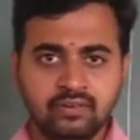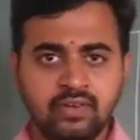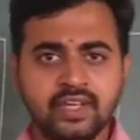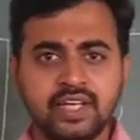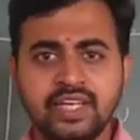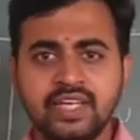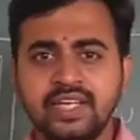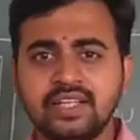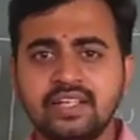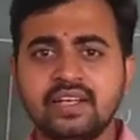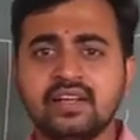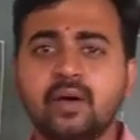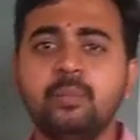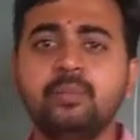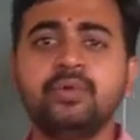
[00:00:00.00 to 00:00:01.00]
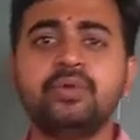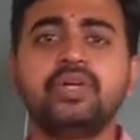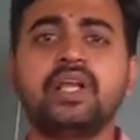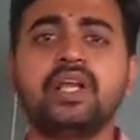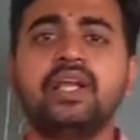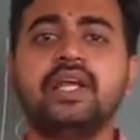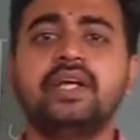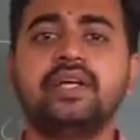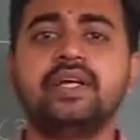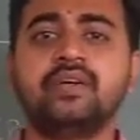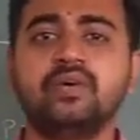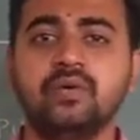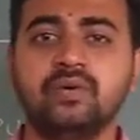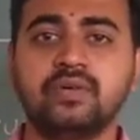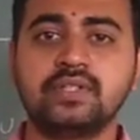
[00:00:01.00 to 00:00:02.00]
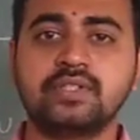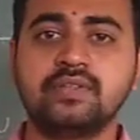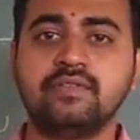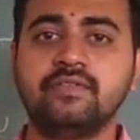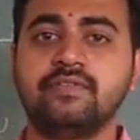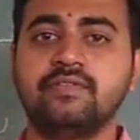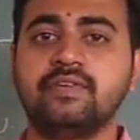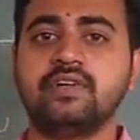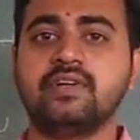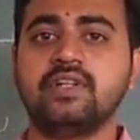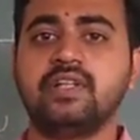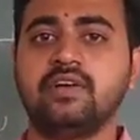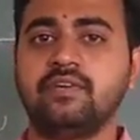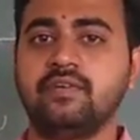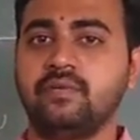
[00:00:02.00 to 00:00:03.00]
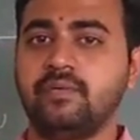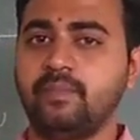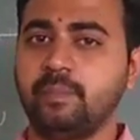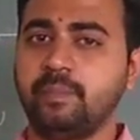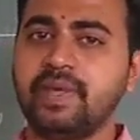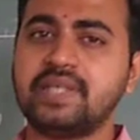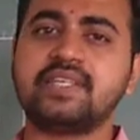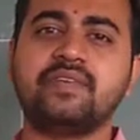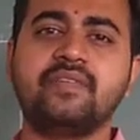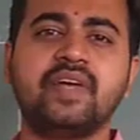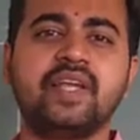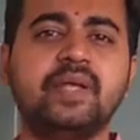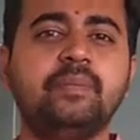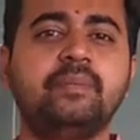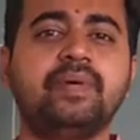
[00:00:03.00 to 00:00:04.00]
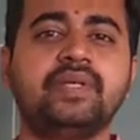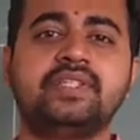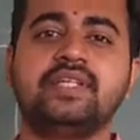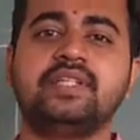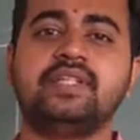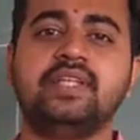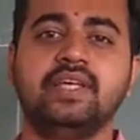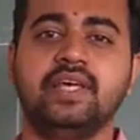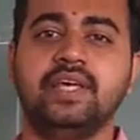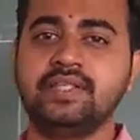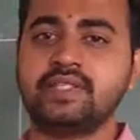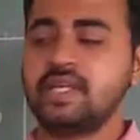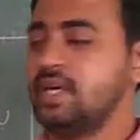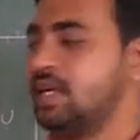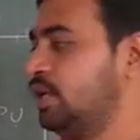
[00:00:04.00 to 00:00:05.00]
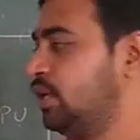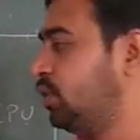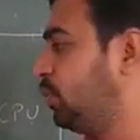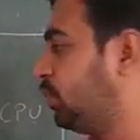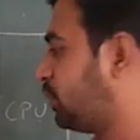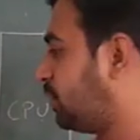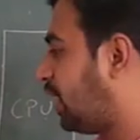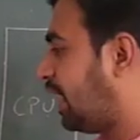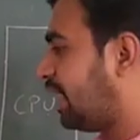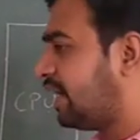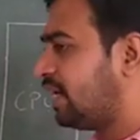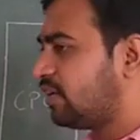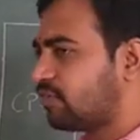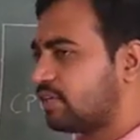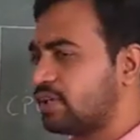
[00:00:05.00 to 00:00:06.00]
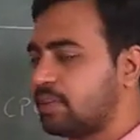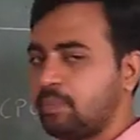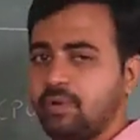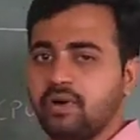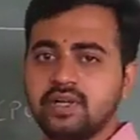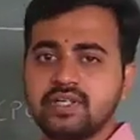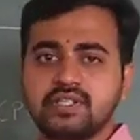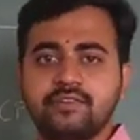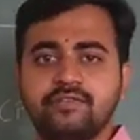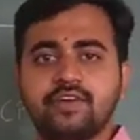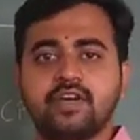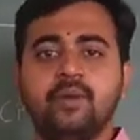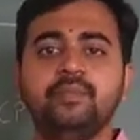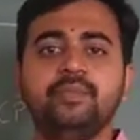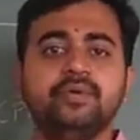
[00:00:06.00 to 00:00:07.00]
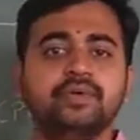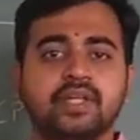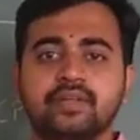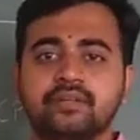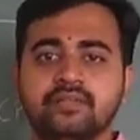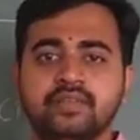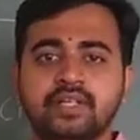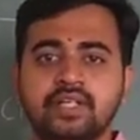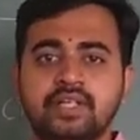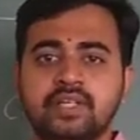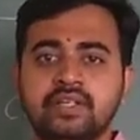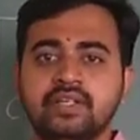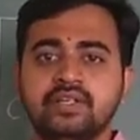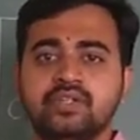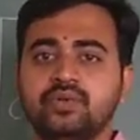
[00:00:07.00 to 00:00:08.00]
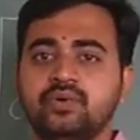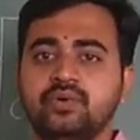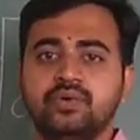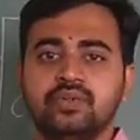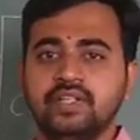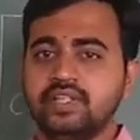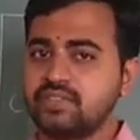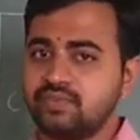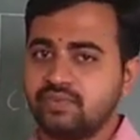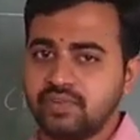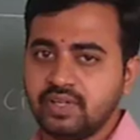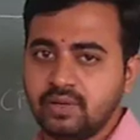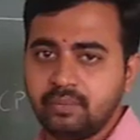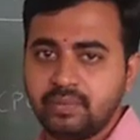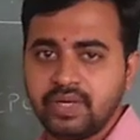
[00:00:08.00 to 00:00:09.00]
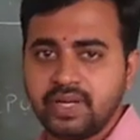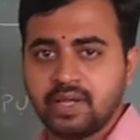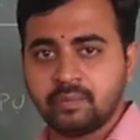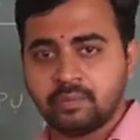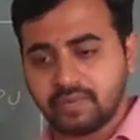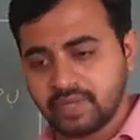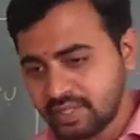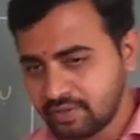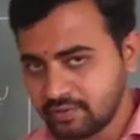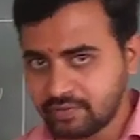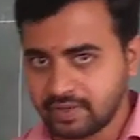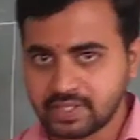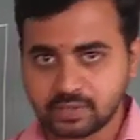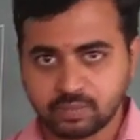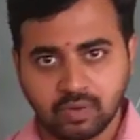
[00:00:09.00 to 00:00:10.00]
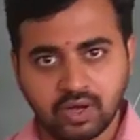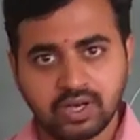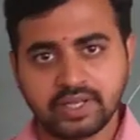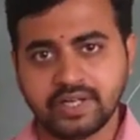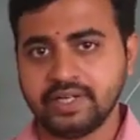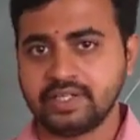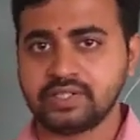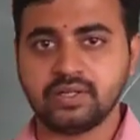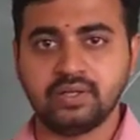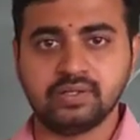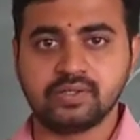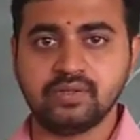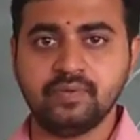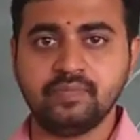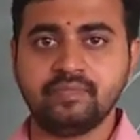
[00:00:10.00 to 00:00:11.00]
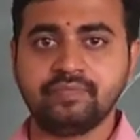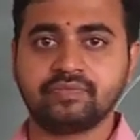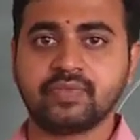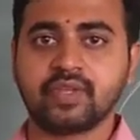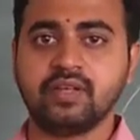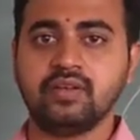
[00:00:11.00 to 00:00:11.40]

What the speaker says: or any other computer related course, for the very basic thing is you should identify the parts of a computer. So this will be done by very small kids also.